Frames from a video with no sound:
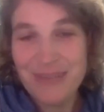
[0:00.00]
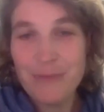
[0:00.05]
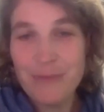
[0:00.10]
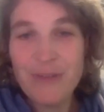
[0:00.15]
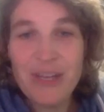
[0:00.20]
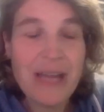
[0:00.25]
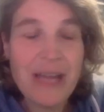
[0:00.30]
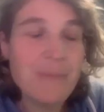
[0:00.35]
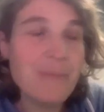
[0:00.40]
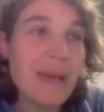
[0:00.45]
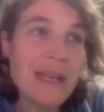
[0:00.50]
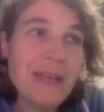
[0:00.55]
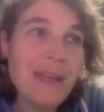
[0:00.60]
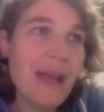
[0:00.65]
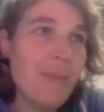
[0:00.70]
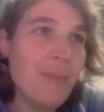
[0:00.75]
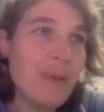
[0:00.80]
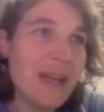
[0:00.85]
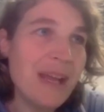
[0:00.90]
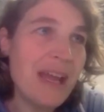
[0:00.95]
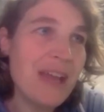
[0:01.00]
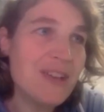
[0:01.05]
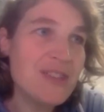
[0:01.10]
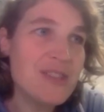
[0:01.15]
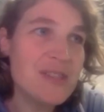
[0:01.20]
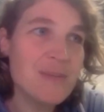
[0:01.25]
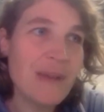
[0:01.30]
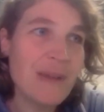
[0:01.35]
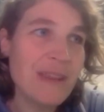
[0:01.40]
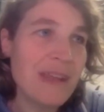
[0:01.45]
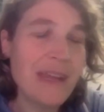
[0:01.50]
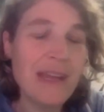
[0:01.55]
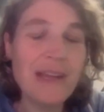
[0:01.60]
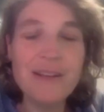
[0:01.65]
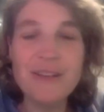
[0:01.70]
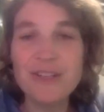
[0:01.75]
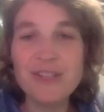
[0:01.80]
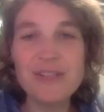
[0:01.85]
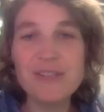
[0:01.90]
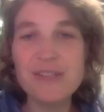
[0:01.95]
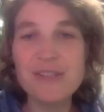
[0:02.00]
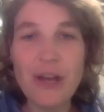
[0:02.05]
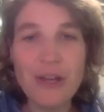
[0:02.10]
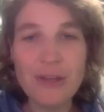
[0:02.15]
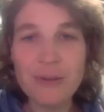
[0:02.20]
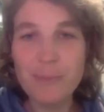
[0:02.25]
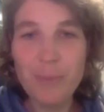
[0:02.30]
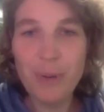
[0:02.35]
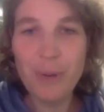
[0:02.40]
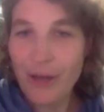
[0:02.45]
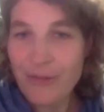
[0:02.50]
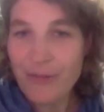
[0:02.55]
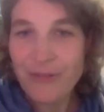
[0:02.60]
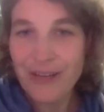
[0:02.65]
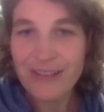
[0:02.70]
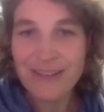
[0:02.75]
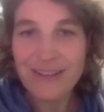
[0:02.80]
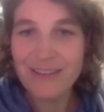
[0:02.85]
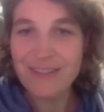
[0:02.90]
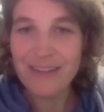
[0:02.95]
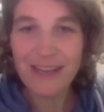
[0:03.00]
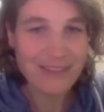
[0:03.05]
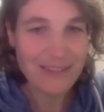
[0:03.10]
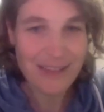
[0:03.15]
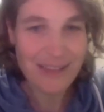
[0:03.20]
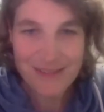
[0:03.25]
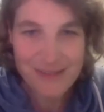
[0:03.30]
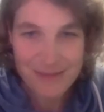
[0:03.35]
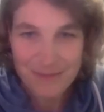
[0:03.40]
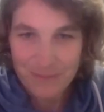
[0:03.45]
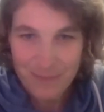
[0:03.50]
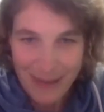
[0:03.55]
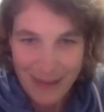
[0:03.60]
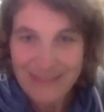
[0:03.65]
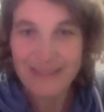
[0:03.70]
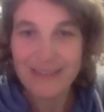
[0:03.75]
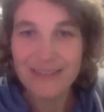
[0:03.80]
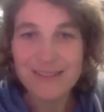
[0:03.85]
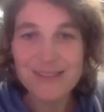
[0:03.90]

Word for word: And we get many applications where the English is not perfect and that doesn't matter.